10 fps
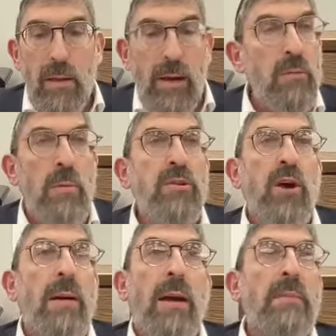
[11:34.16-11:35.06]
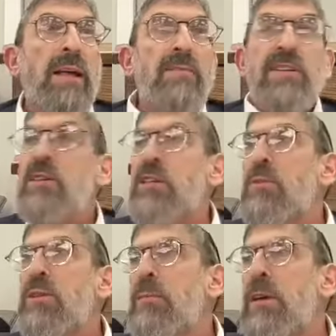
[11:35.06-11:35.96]
Okay, one more time. I'm not convinced just
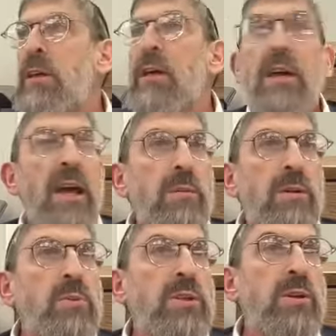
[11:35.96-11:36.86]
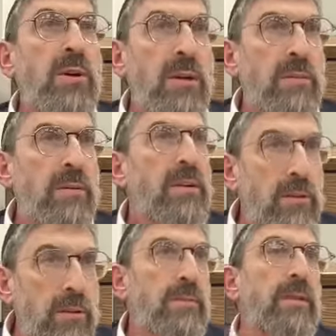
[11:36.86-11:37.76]
because I'm yelling. Anyone knows what's going on.
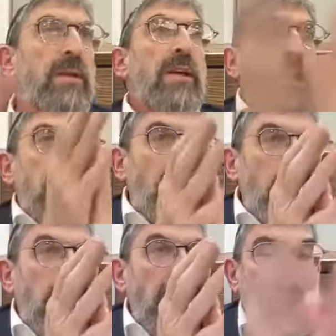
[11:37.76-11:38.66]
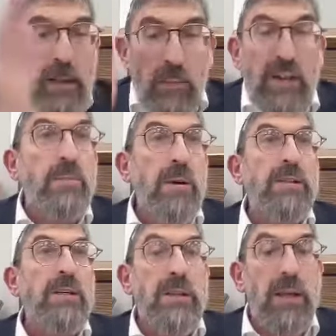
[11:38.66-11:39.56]
You have a Pasuk. What does the
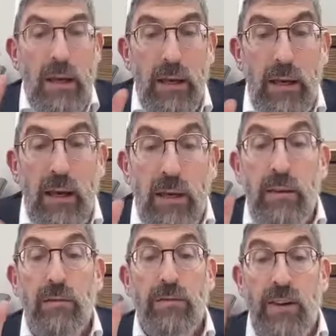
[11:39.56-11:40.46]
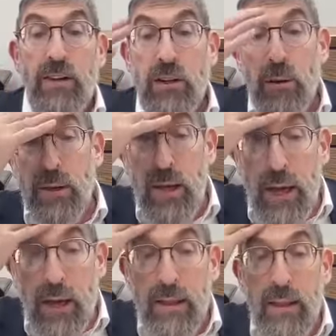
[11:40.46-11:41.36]
Pasuk say? You finish going
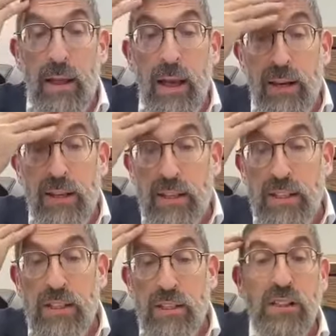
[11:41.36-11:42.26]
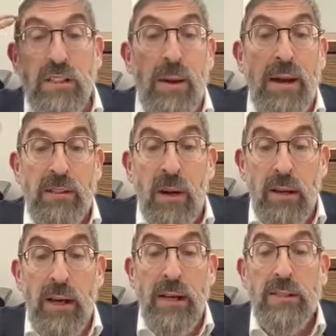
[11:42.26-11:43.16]
ahead, and this is discussing Maisa
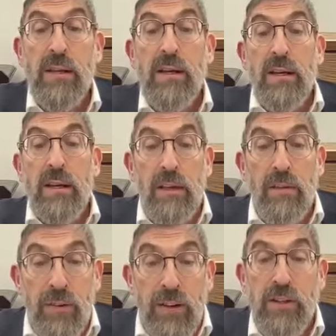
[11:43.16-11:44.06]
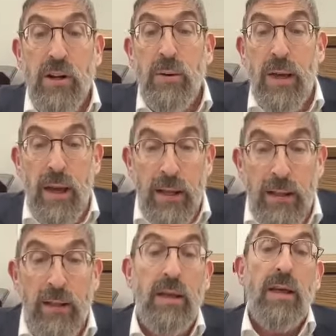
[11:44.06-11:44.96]
Ani, guys. You finish go
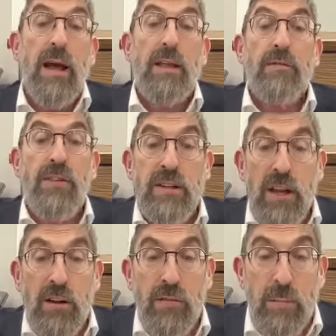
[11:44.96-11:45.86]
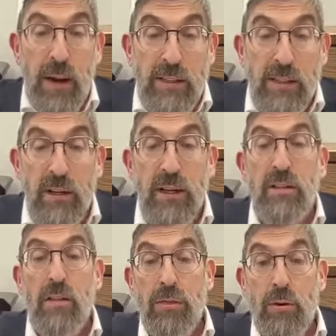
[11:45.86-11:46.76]
ahead, and you finish take off your Maisa
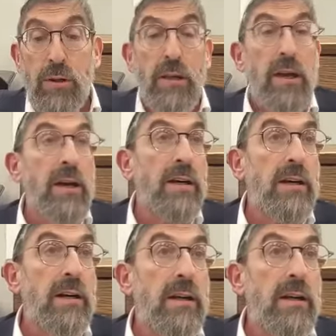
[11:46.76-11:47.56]
in the third year.